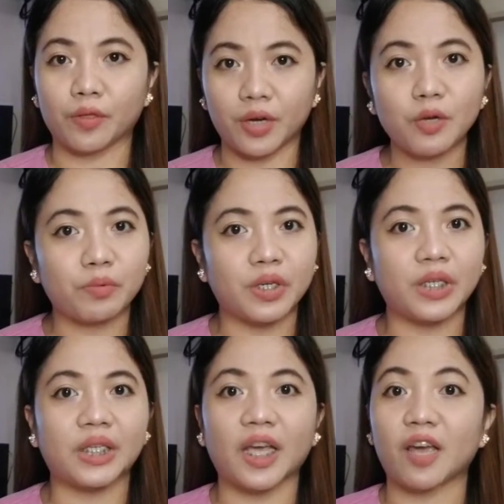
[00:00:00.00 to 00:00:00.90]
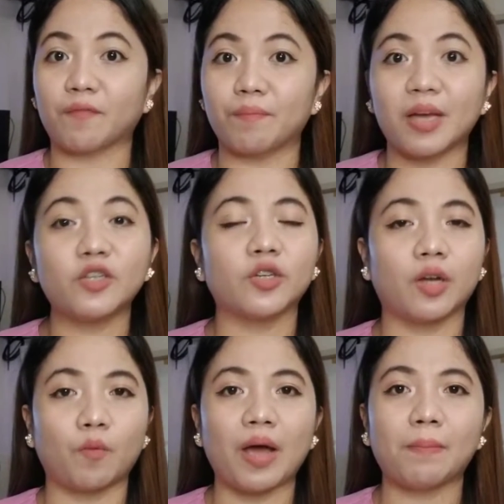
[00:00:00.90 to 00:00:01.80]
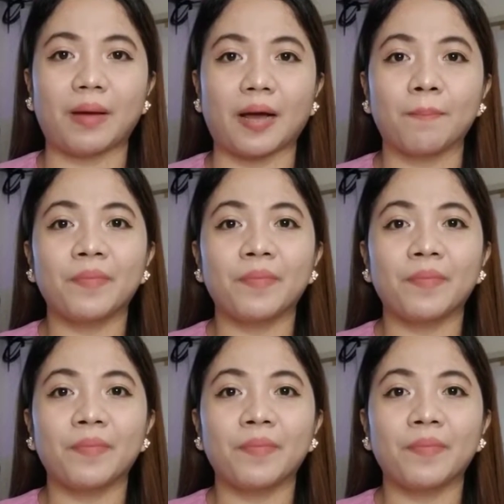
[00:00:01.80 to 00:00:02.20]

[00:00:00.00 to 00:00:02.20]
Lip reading: three words I have mentioned a while back,